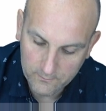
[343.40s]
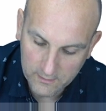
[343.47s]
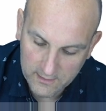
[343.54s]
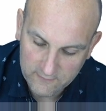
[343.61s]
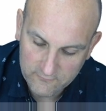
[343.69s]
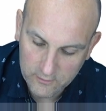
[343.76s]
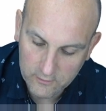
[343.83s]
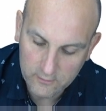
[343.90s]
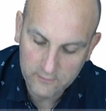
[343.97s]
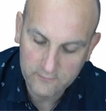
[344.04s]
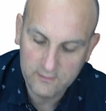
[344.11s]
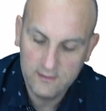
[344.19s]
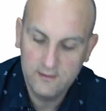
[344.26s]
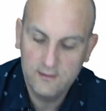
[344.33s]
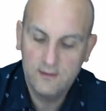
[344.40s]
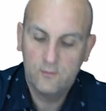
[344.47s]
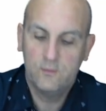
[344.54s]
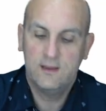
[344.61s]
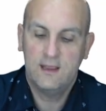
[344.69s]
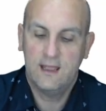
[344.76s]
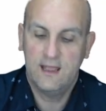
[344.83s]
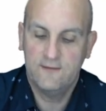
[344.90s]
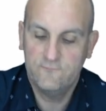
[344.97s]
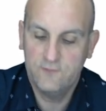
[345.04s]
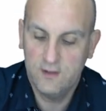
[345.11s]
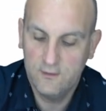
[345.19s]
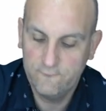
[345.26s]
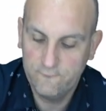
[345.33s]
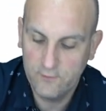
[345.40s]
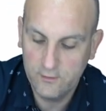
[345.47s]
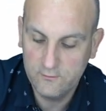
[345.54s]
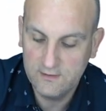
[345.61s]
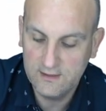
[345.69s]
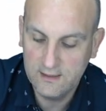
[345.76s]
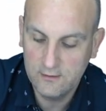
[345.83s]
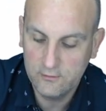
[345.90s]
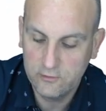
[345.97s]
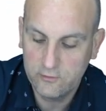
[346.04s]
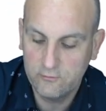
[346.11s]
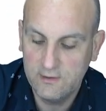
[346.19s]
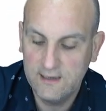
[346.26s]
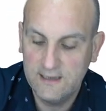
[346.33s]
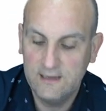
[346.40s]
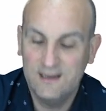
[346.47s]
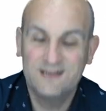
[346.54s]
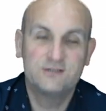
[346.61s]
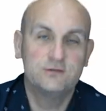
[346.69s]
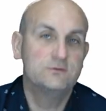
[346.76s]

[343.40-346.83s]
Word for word: believe it or not, we have a floaty 3. It's